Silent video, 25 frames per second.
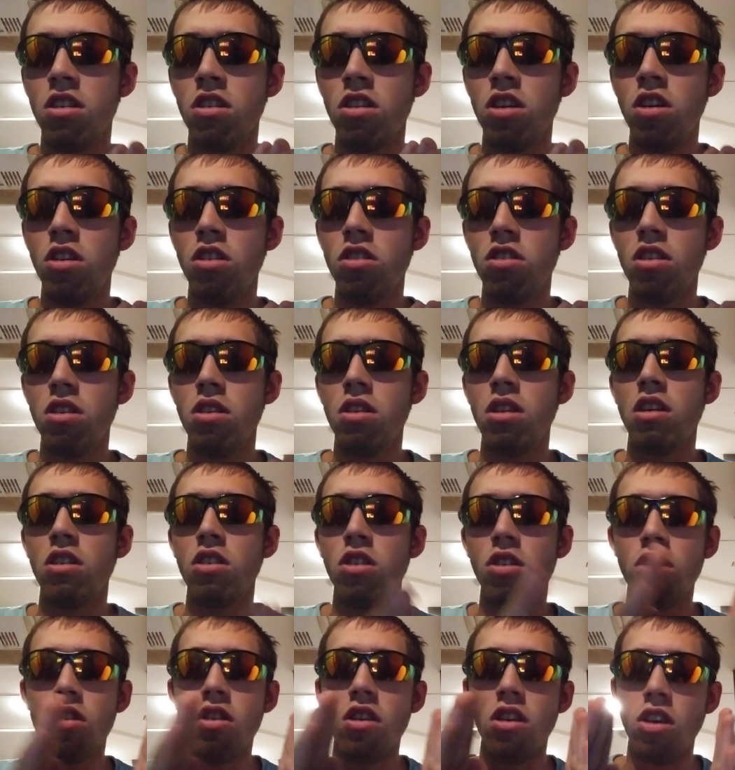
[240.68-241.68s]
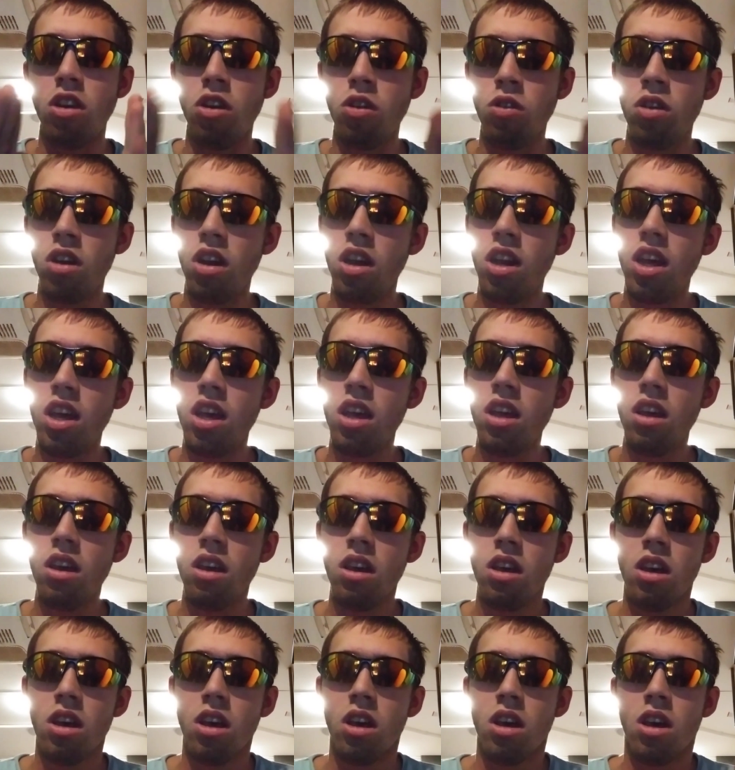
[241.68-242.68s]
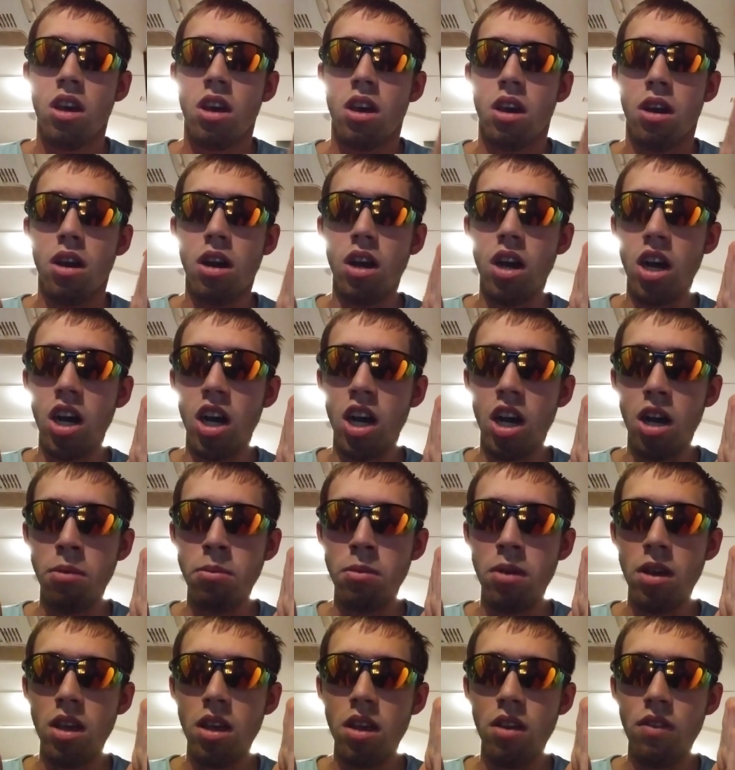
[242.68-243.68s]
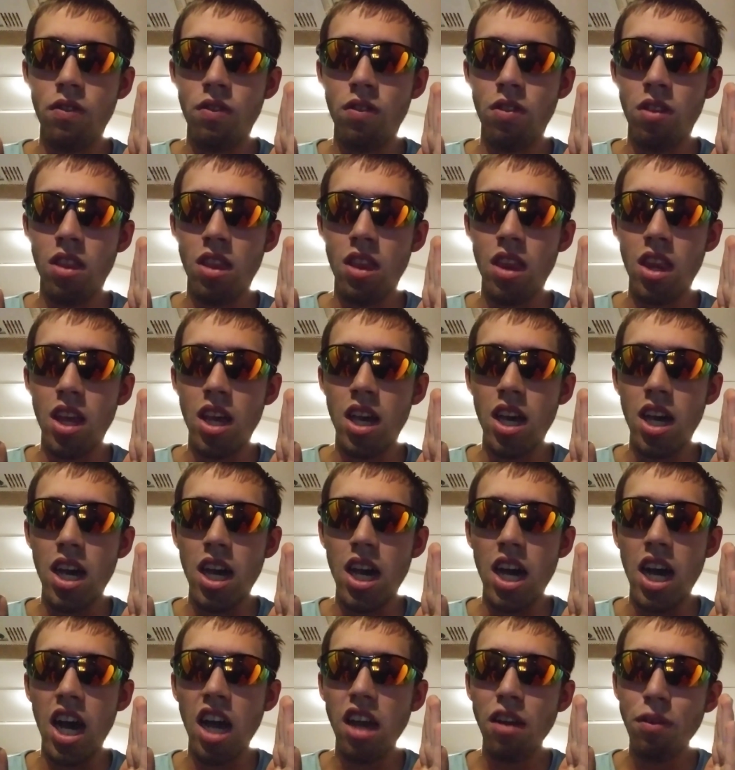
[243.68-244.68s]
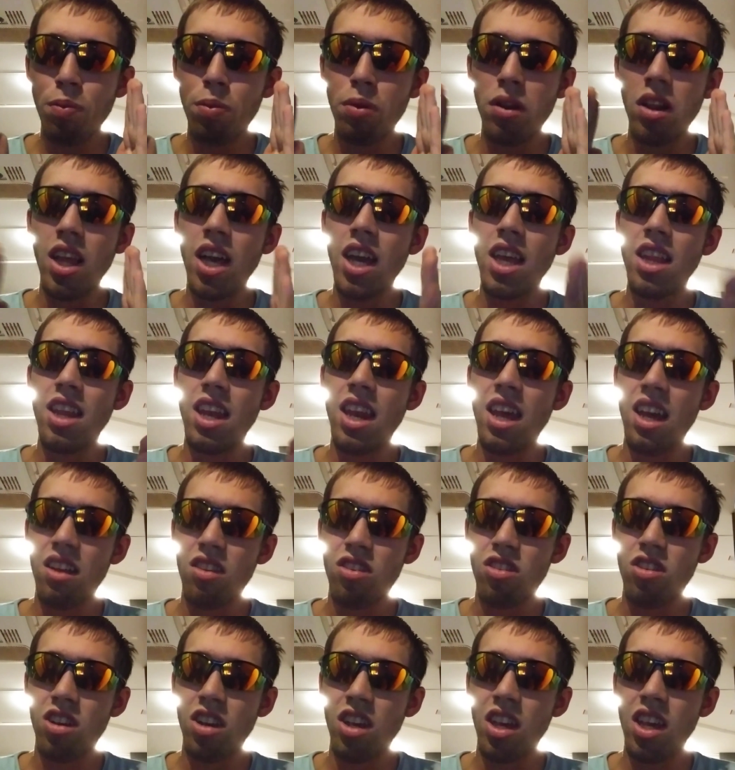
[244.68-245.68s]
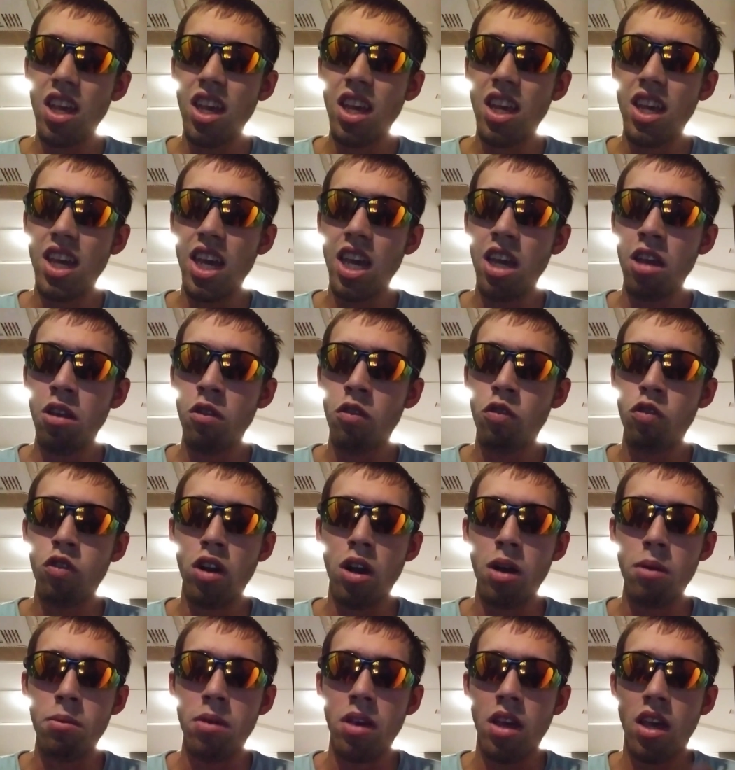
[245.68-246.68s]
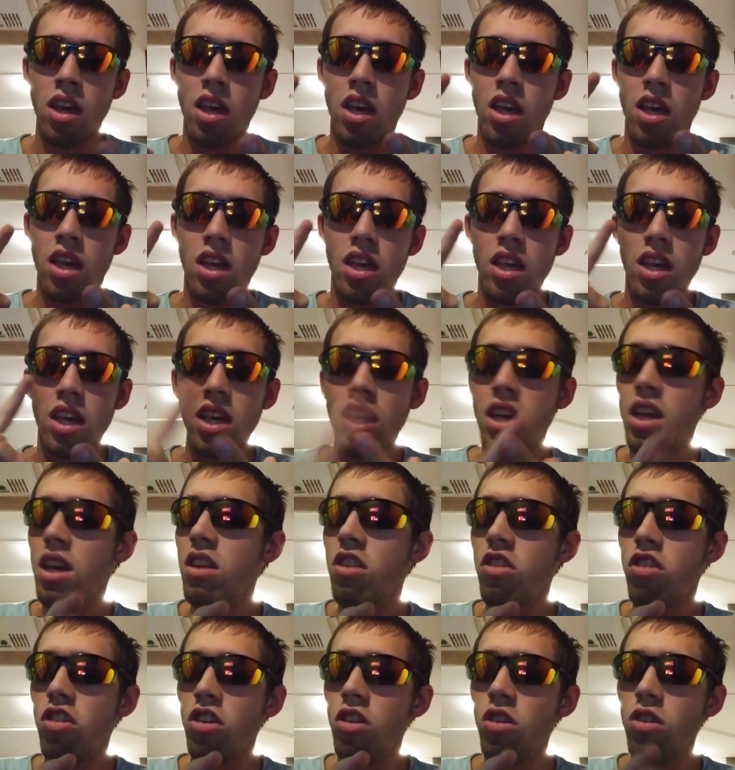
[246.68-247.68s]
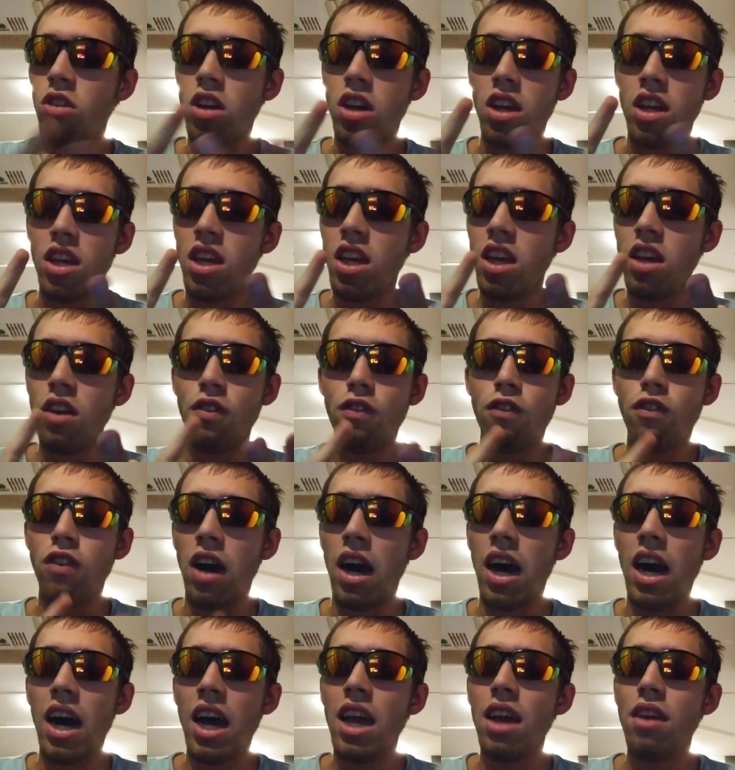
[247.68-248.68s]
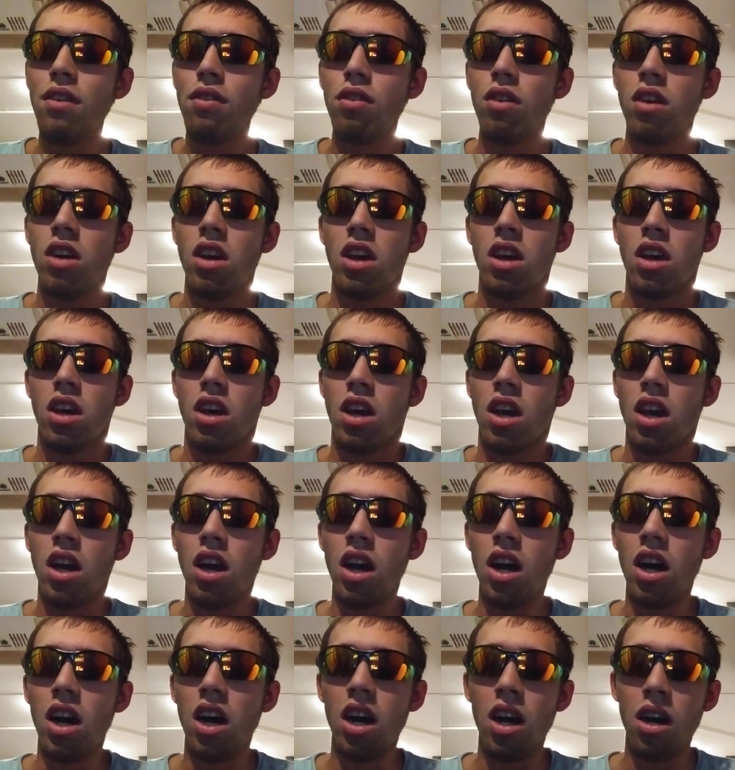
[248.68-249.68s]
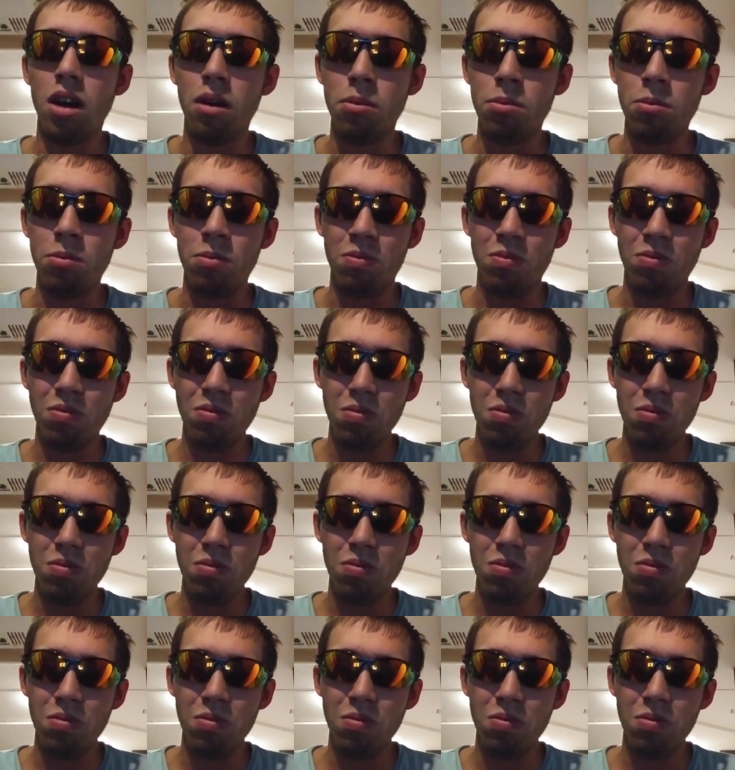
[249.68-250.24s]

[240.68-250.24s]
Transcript: they're using, they're using Unity. Um, I've played the NASCAR Heat games from Heat 2 to Heat 5. Um,